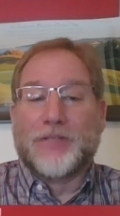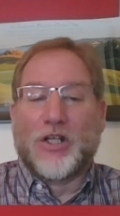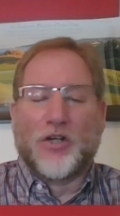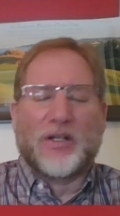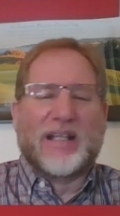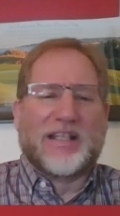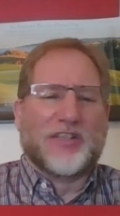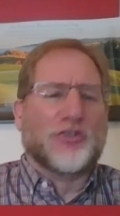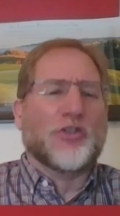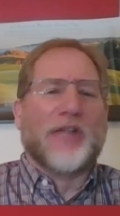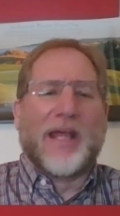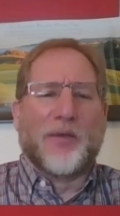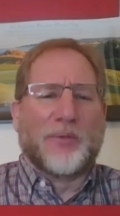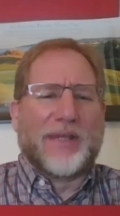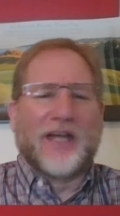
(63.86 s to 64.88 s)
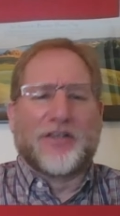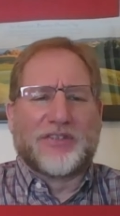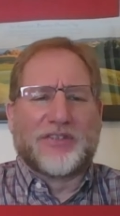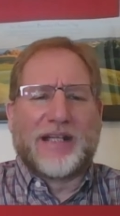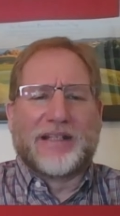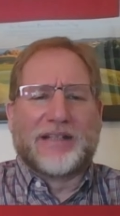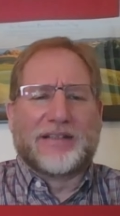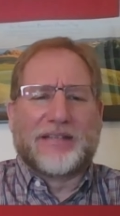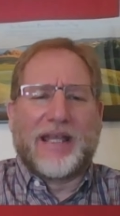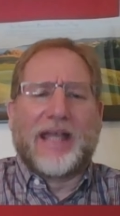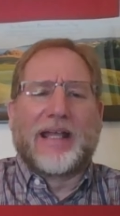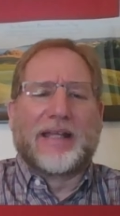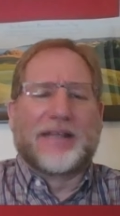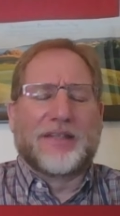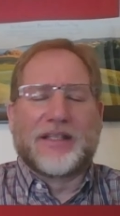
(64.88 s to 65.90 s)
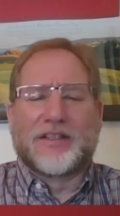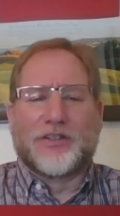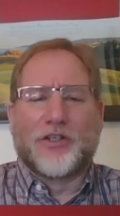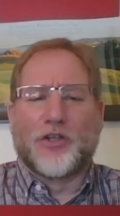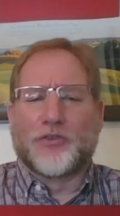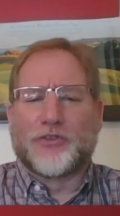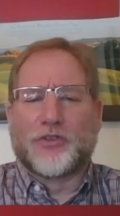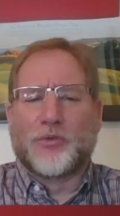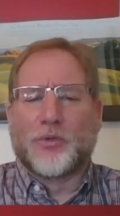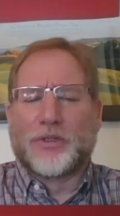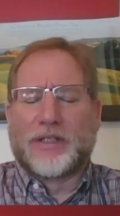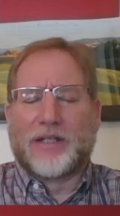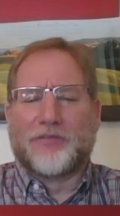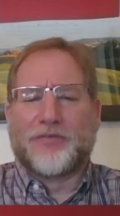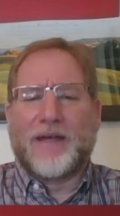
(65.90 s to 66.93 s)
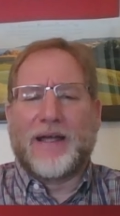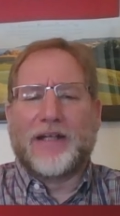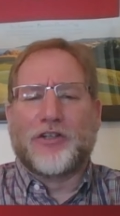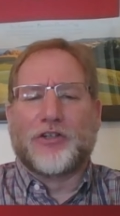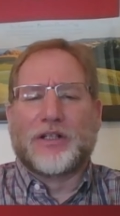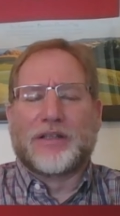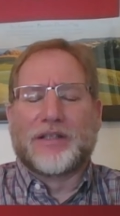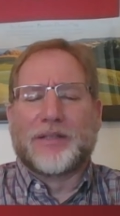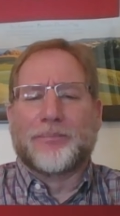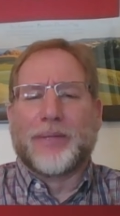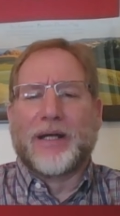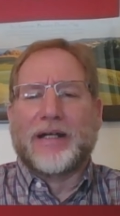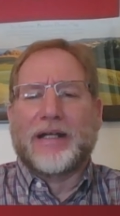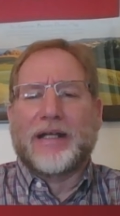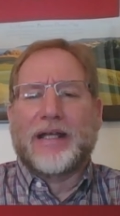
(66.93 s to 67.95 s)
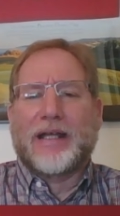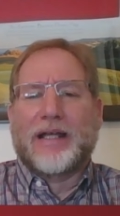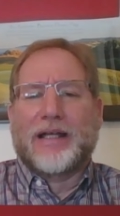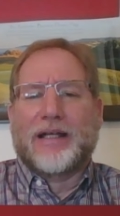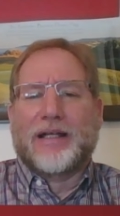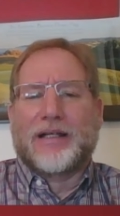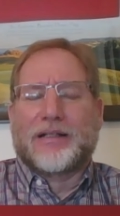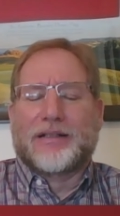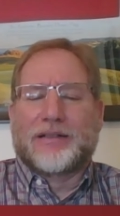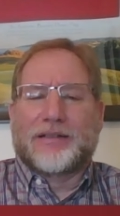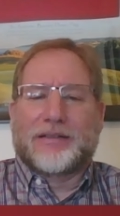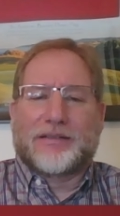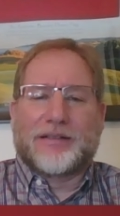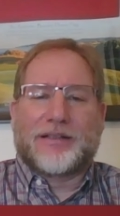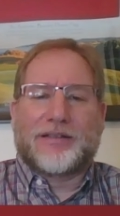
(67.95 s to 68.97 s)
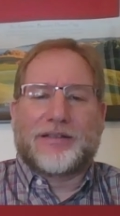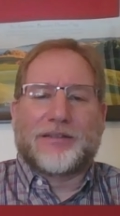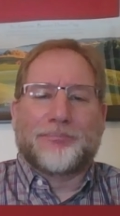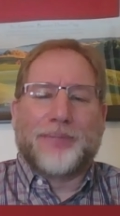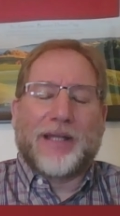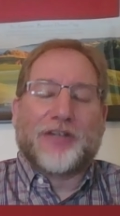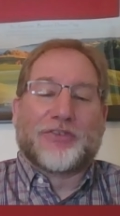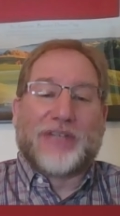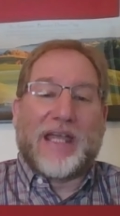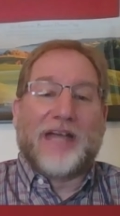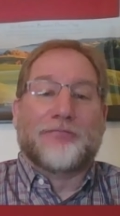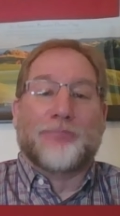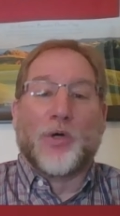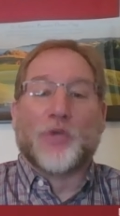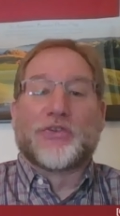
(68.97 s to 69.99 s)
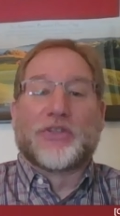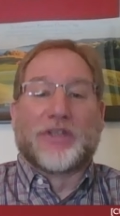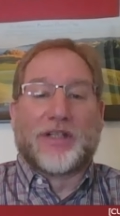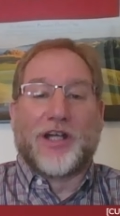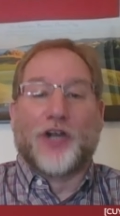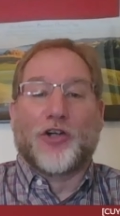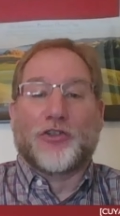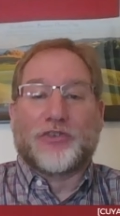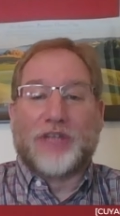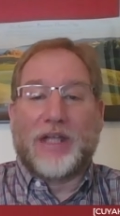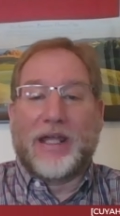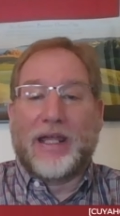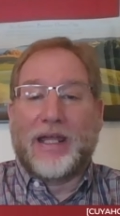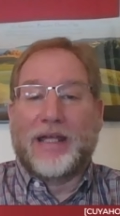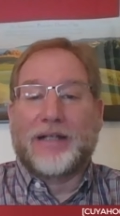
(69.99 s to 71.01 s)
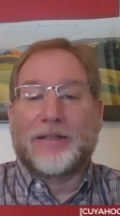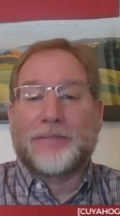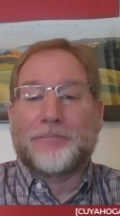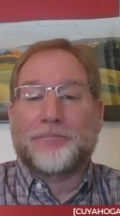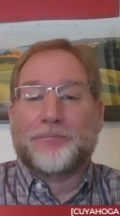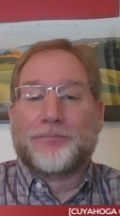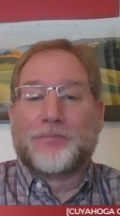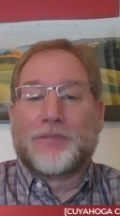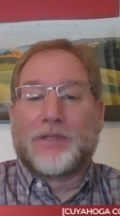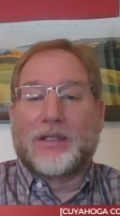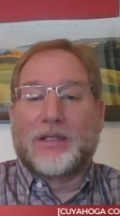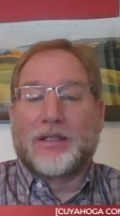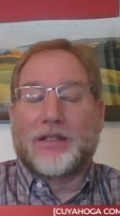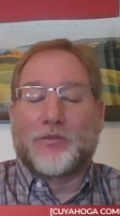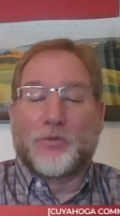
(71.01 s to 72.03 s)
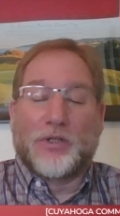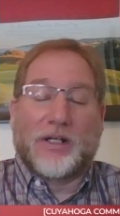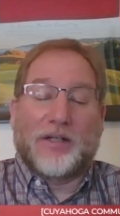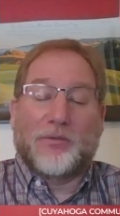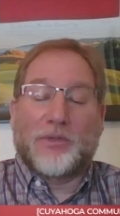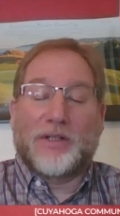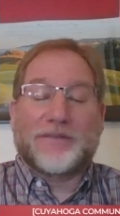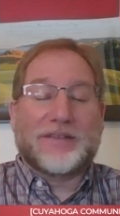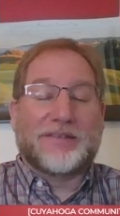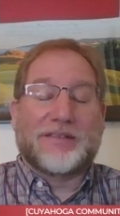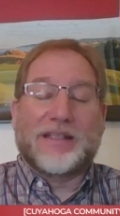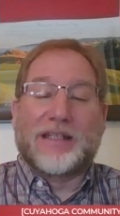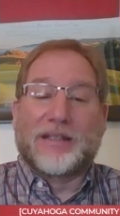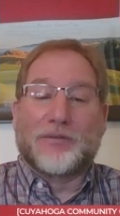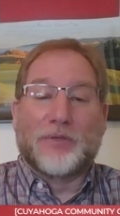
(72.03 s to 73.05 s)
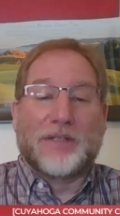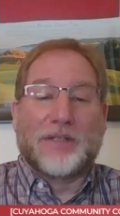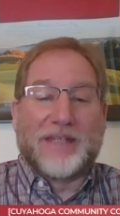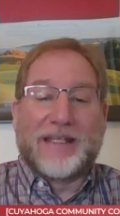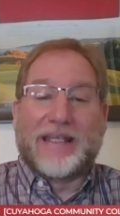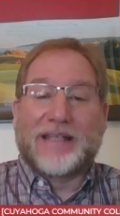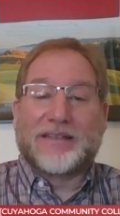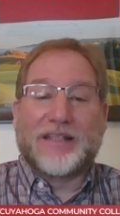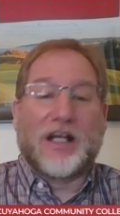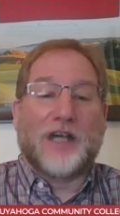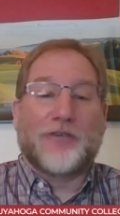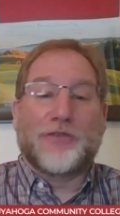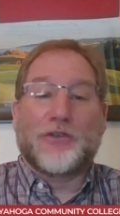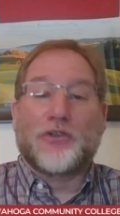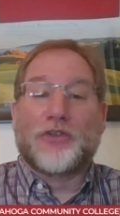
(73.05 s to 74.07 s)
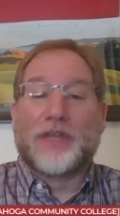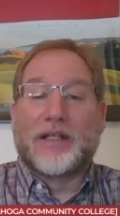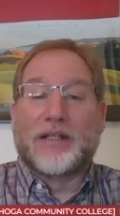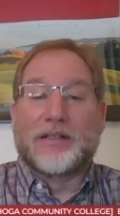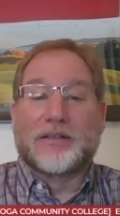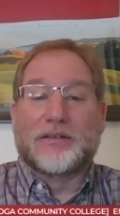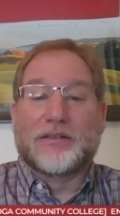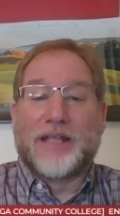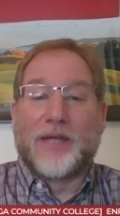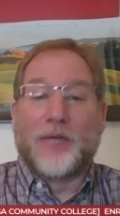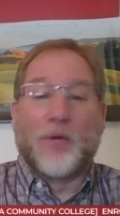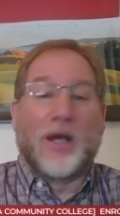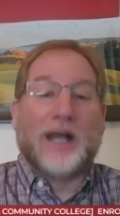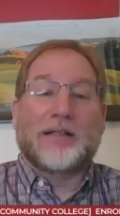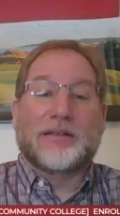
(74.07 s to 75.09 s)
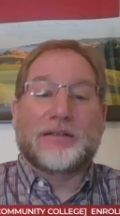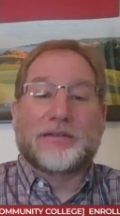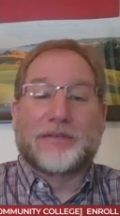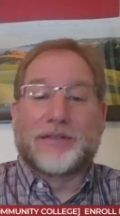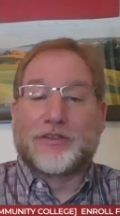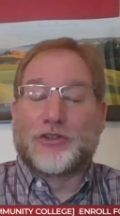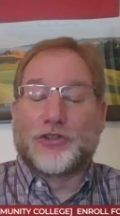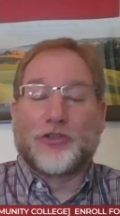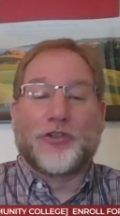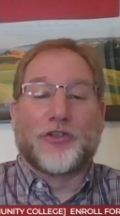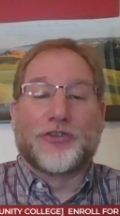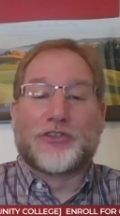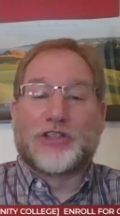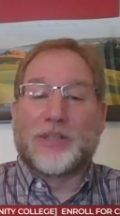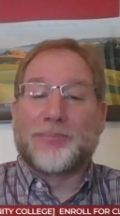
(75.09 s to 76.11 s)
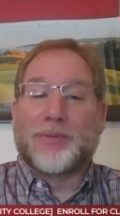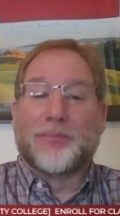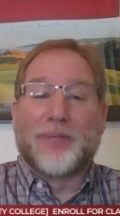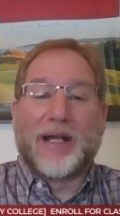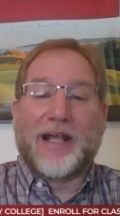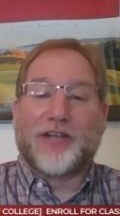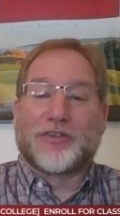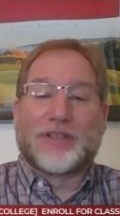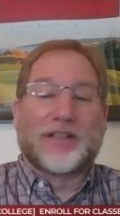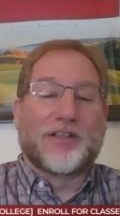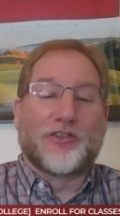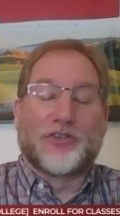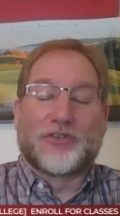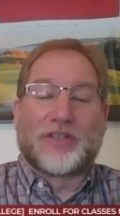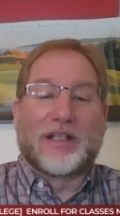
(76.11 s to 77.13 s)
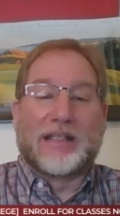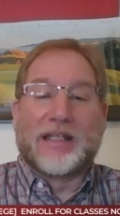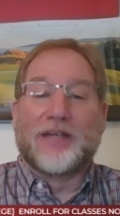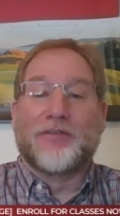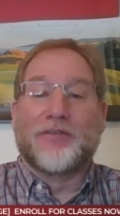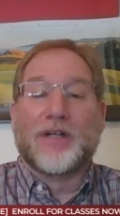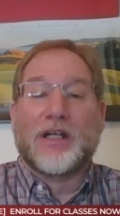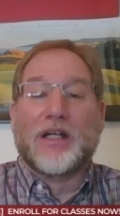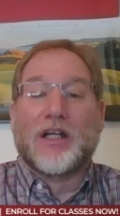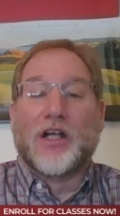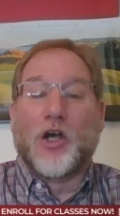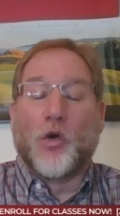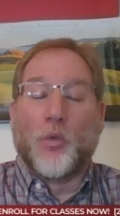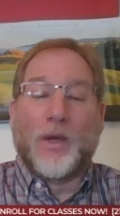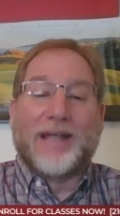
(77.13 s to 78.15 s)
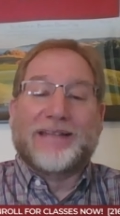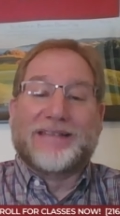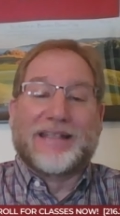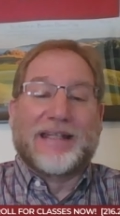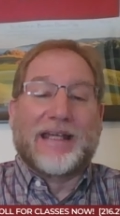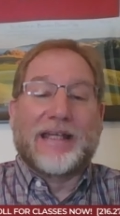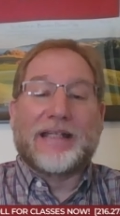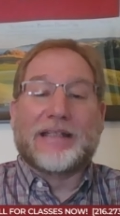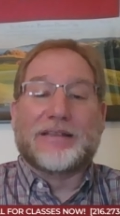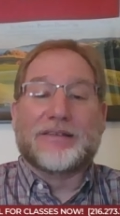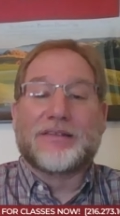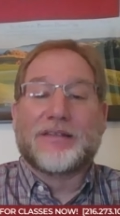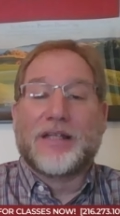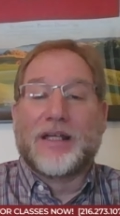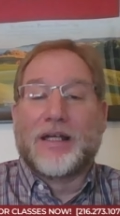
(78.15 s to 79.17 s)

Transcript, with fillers: you know, and he can do that without signing the tag, I think, you know, so he wouldn't get fined or anything. But the, the Bengals have most of the cards. And we'll, we'll have to see. If they get the offer that they want, then sure, they'll ship him. But I don't think they're just going to give away Tee Higgins.